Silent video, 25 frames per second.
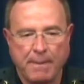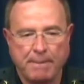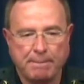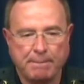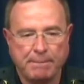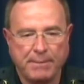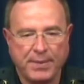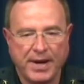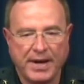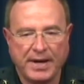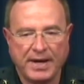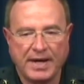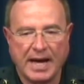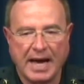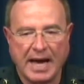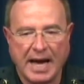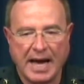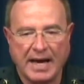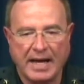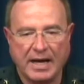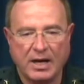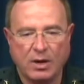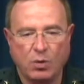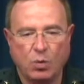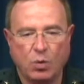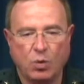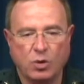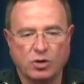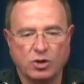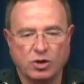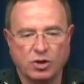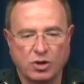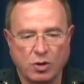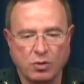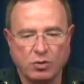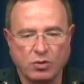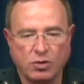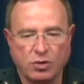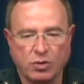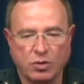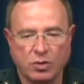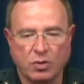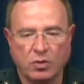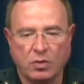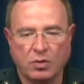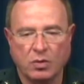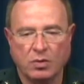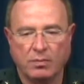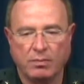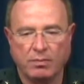But it was
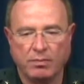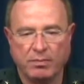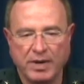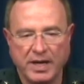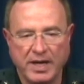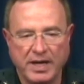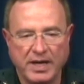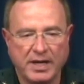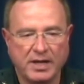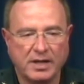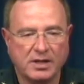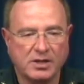social media